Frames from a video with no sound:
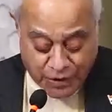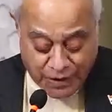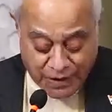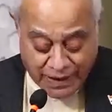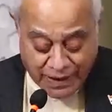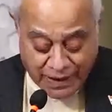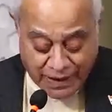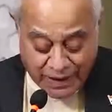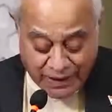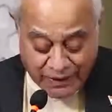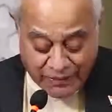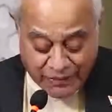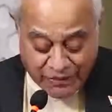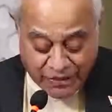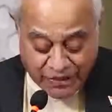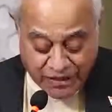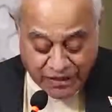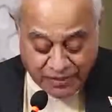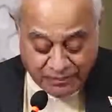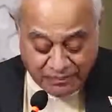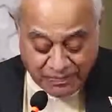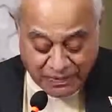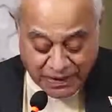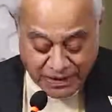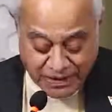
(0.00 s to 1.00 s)
health
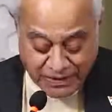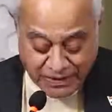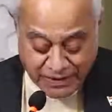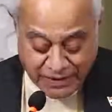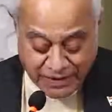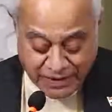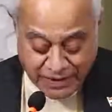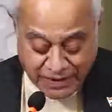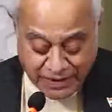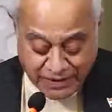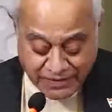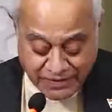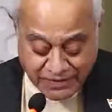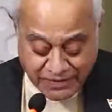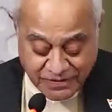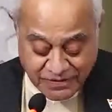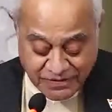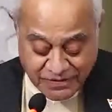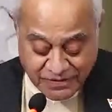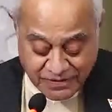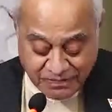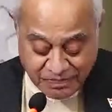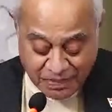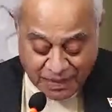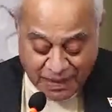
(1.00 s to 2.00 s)

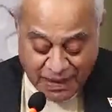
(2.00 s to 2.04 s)
indicators